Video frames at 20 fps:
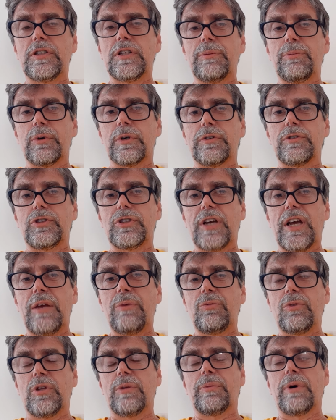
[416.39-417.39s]
in the book of
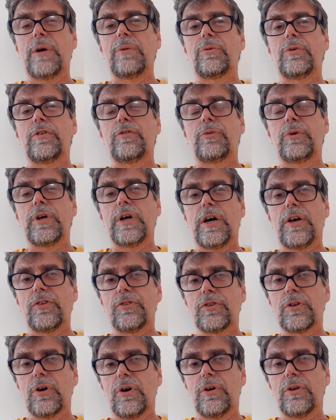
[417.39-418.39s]
James in the Bible, if we
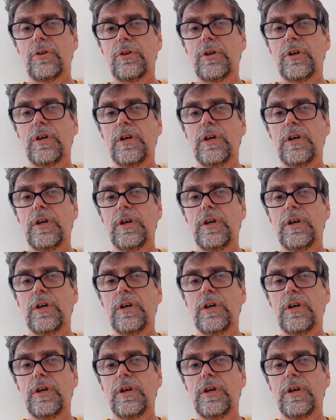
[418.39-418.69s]
ask God